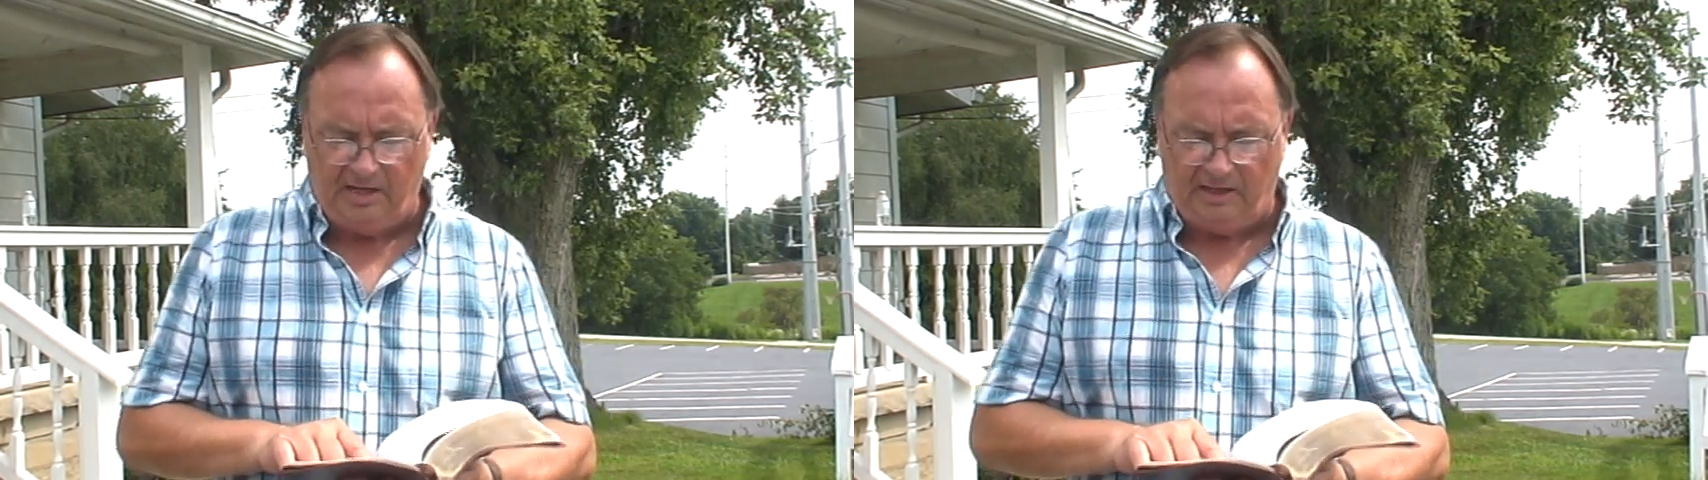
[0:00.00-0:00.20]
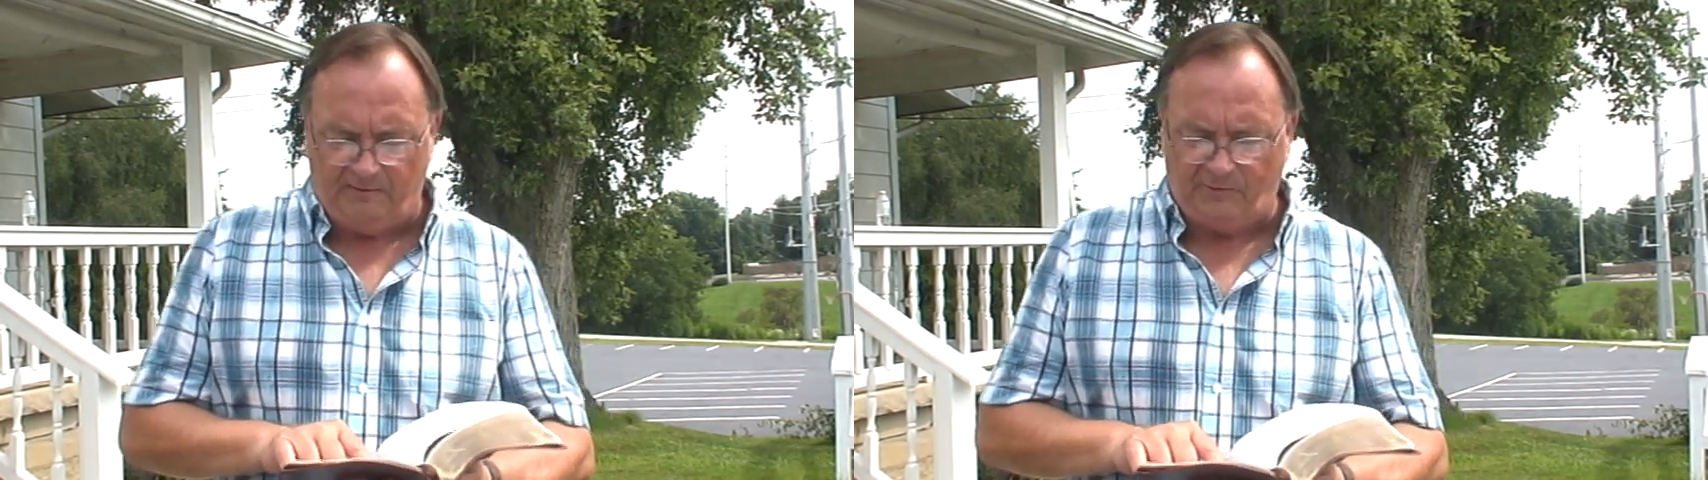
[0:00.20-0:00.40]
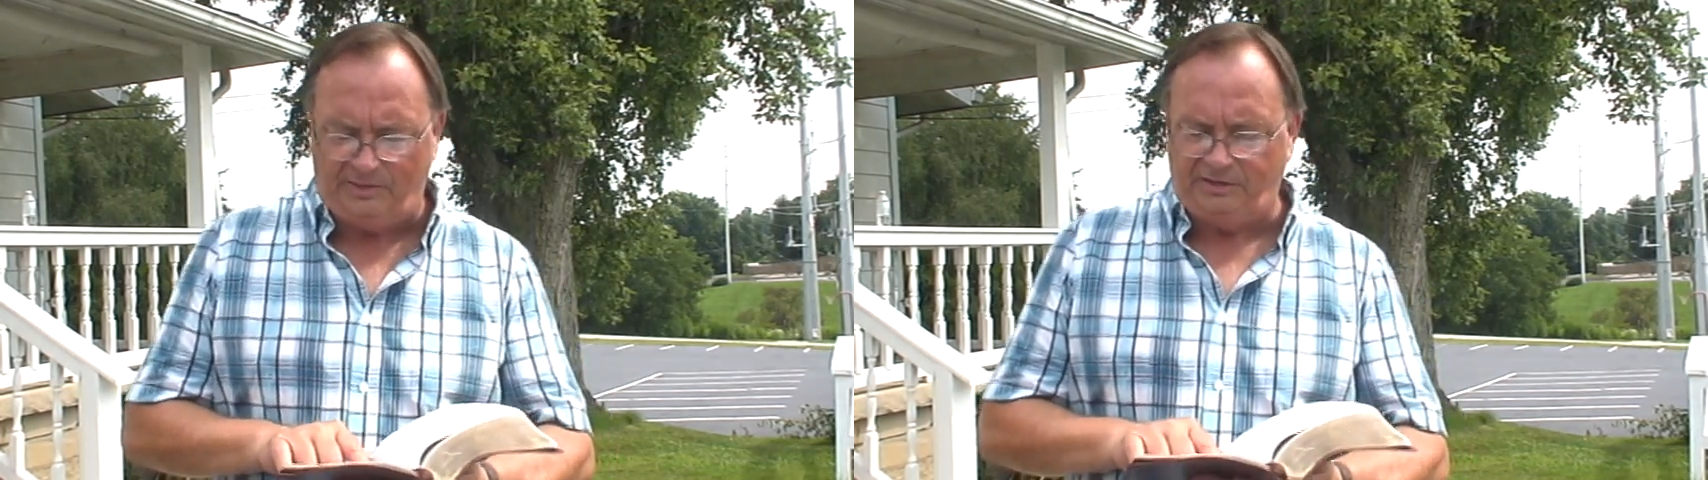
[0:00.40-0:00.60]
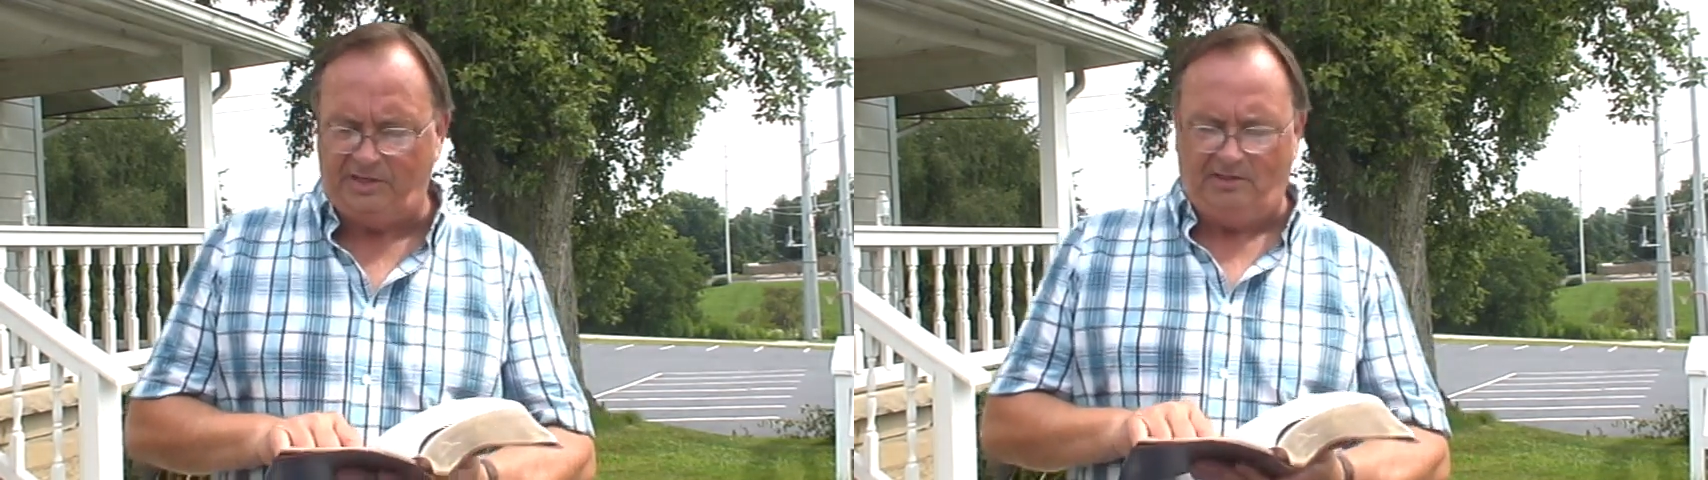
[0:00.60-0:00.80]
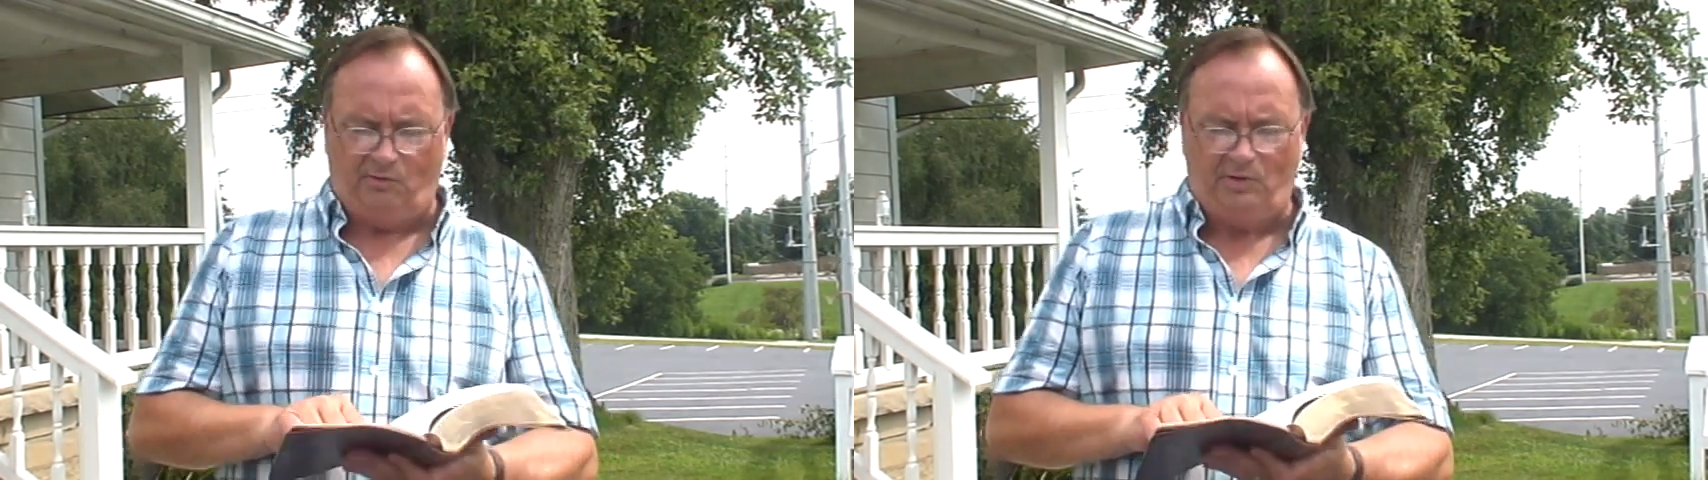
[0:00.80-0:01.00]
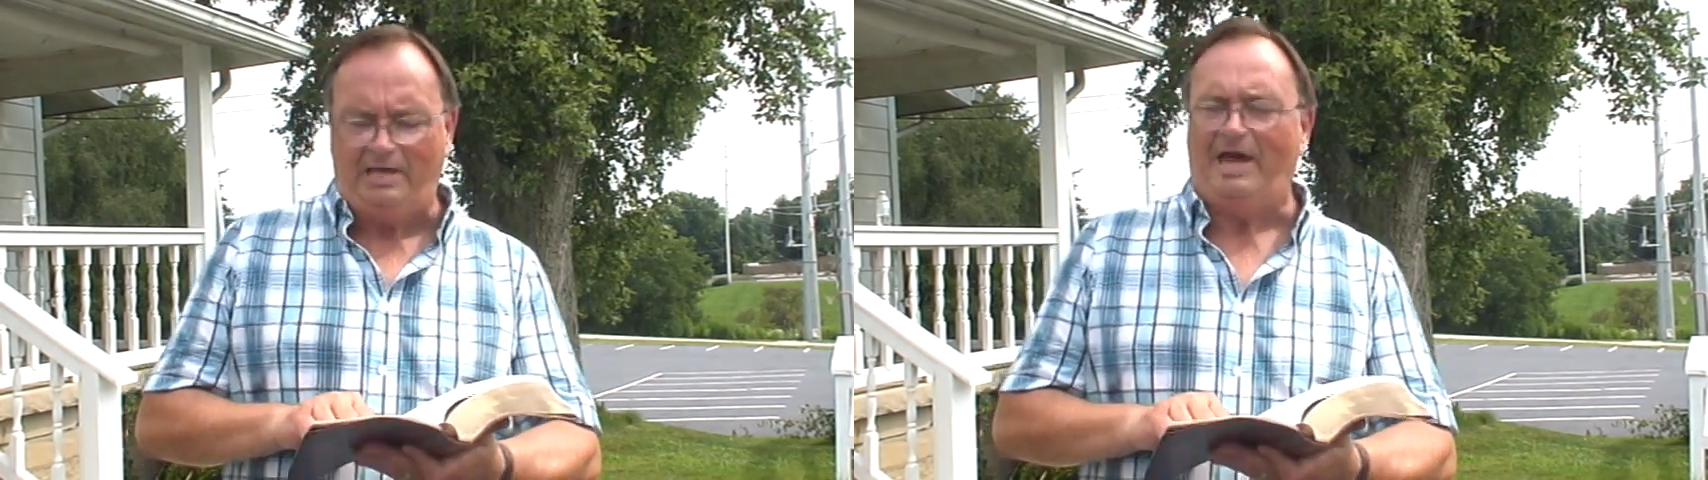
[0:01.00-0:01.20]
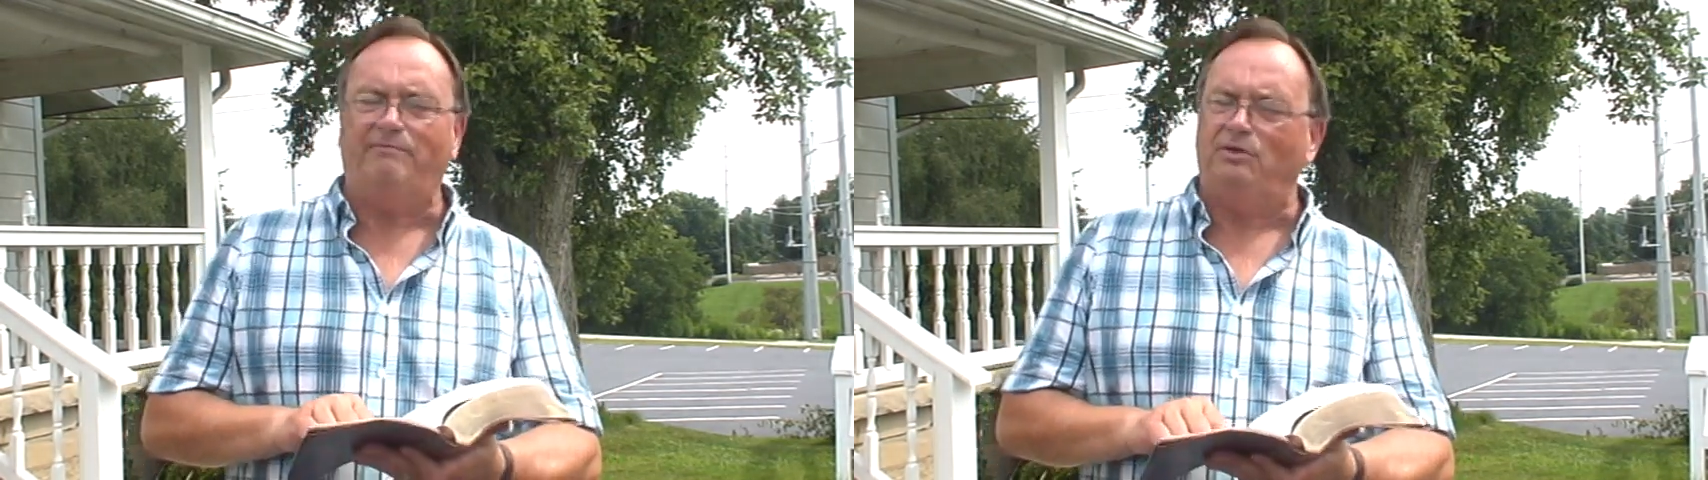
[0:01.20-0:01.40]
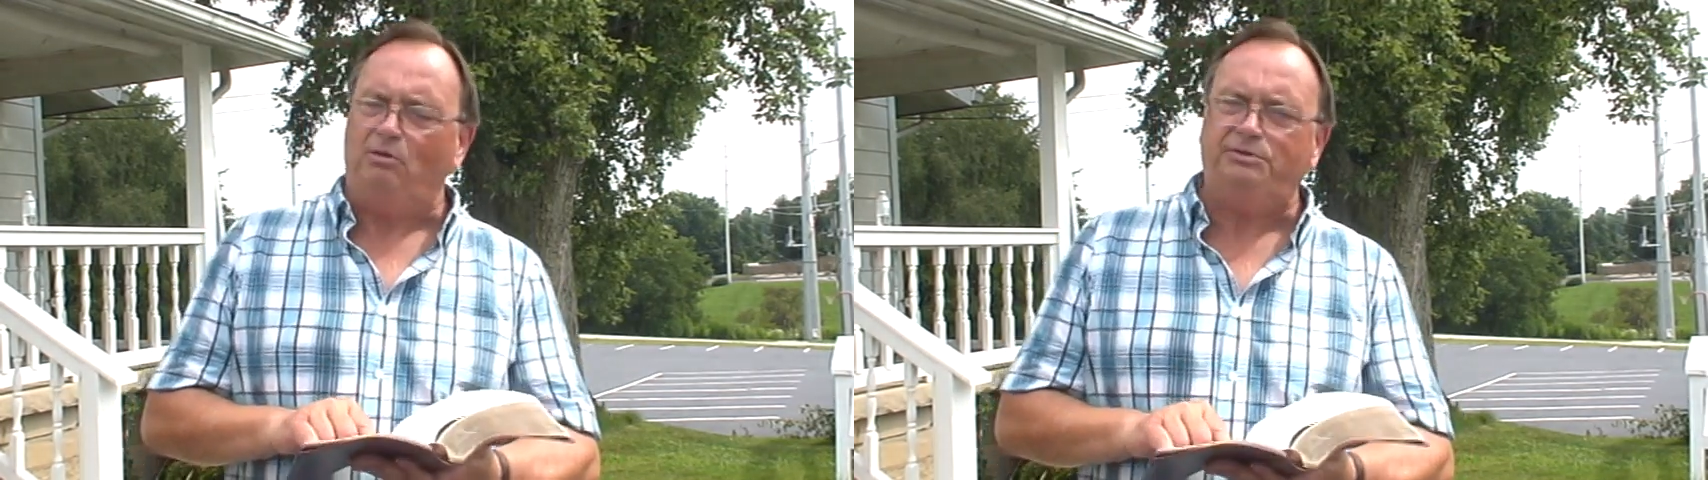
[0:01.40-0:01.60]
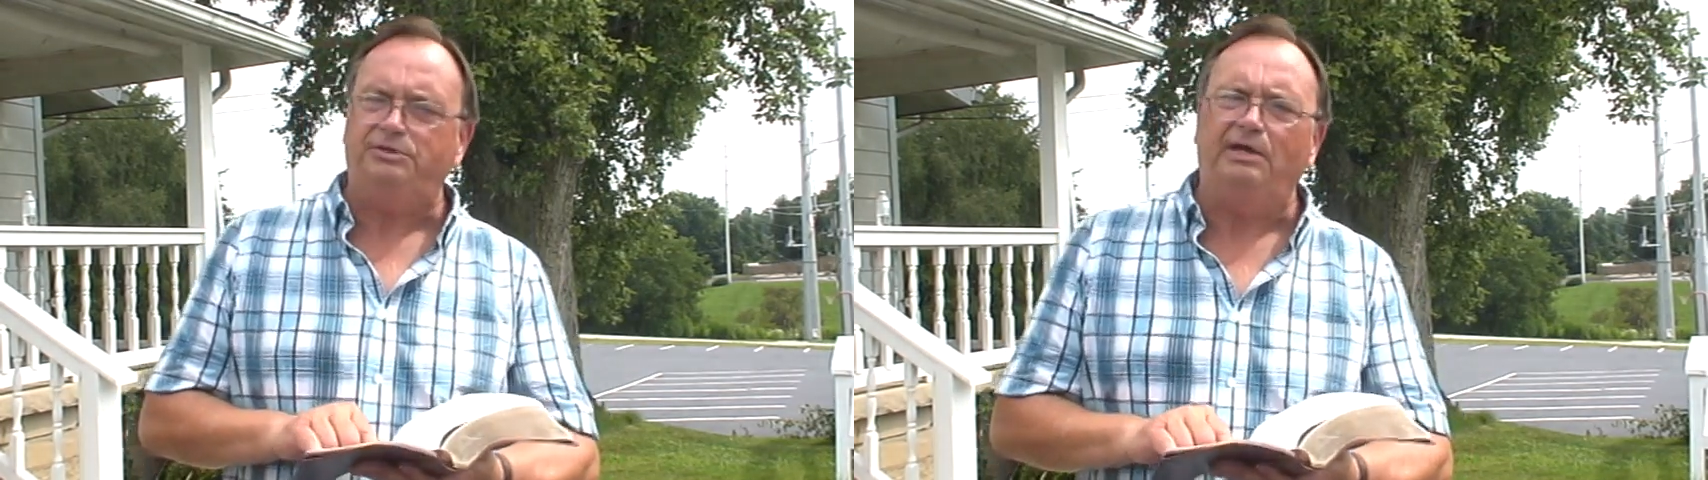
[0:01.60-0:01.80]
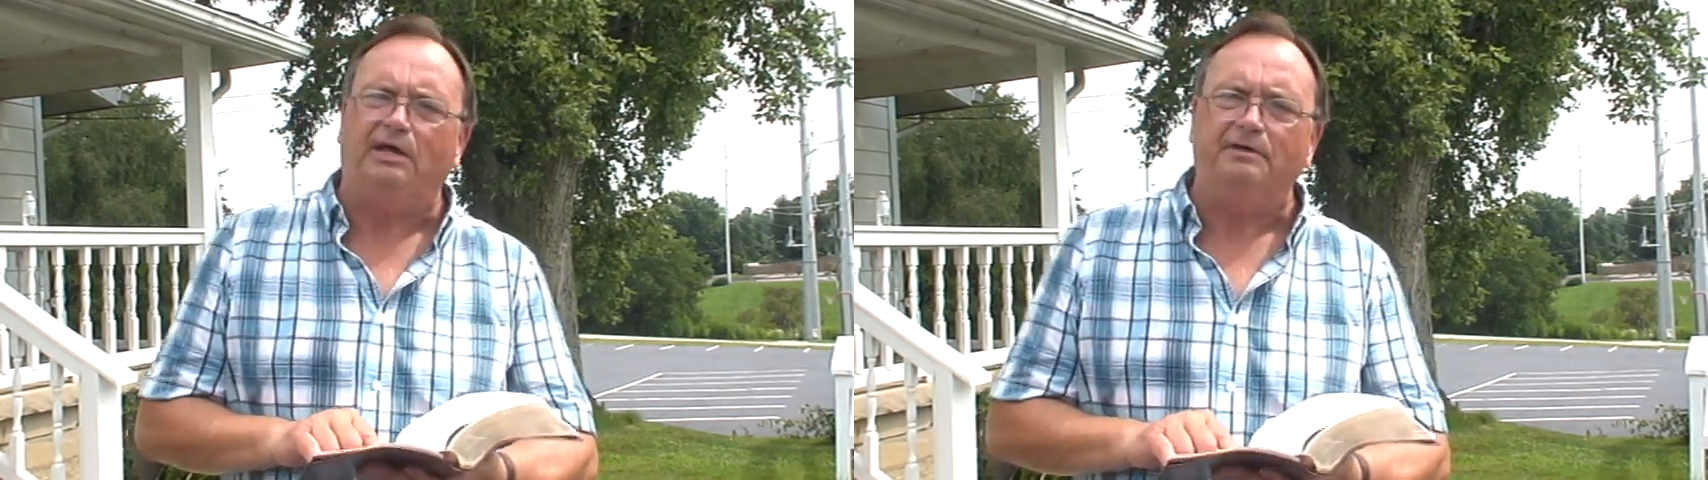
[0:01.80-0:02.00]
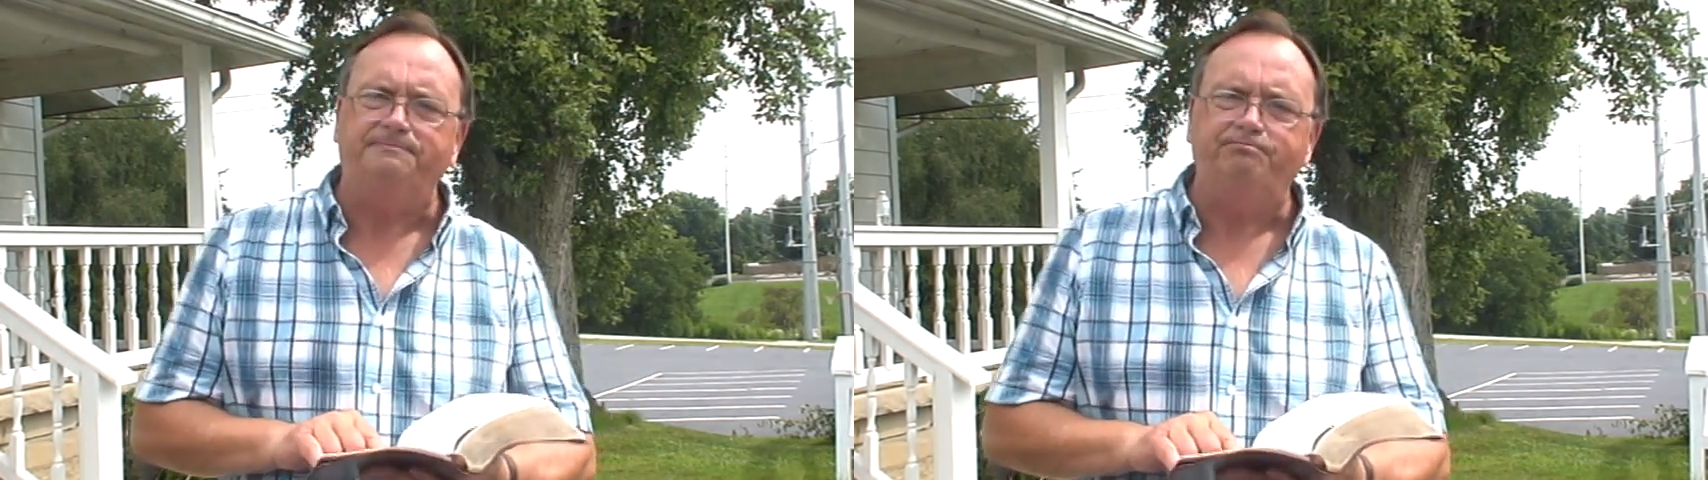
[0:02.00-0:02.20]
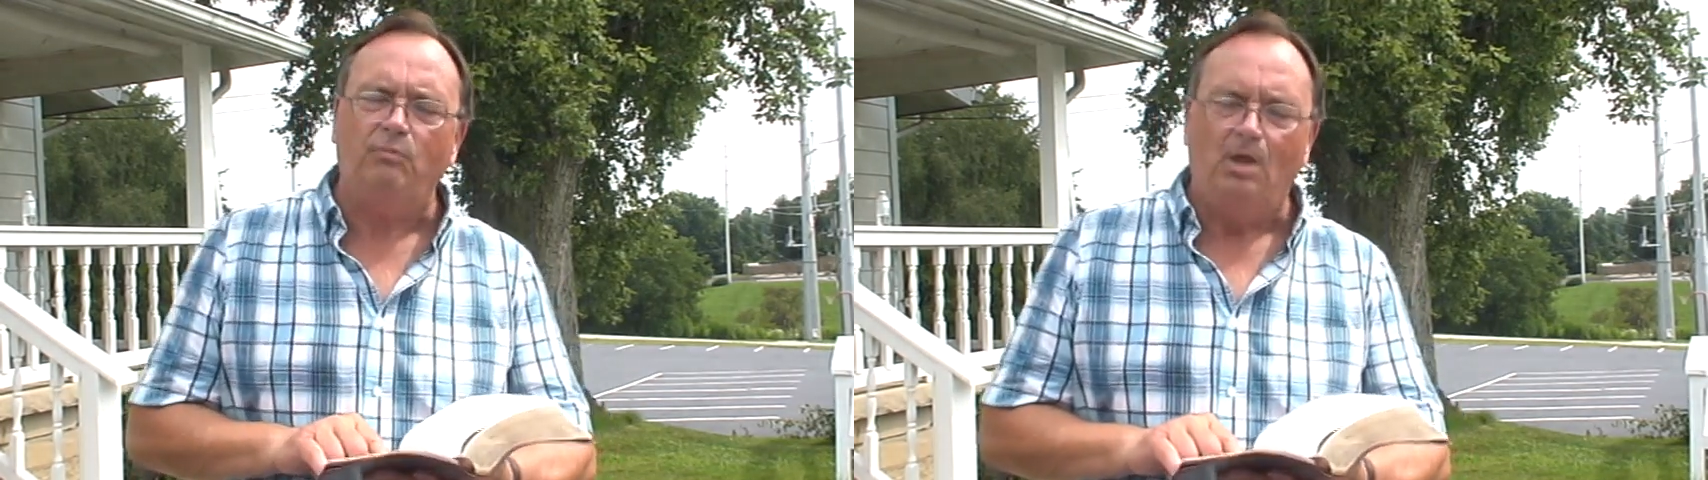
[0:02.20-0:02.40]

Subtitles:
if we say that we have no sin,